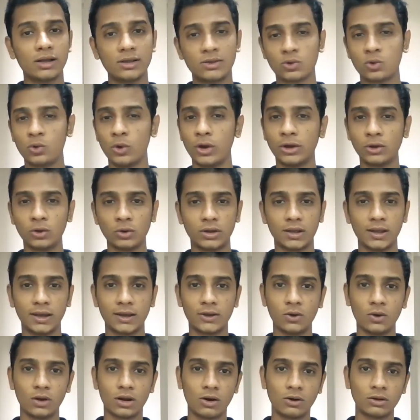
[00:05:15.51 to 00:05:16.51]
it's going to
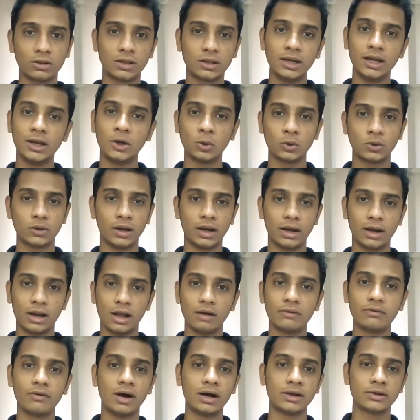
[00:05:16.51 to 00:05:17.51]
take you around 3 to
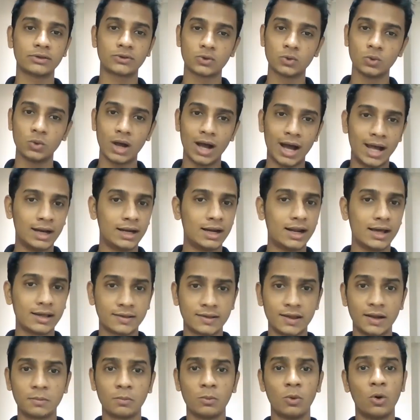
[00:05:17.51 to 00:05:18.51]
3.5 hours to
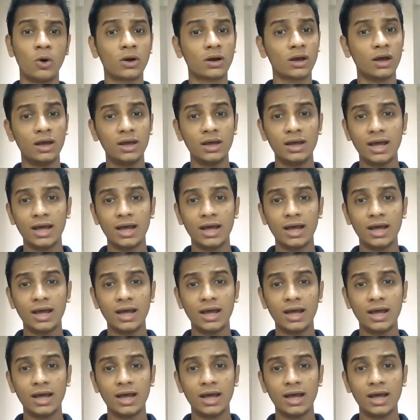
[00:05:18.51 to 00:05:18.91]
analyze that mock.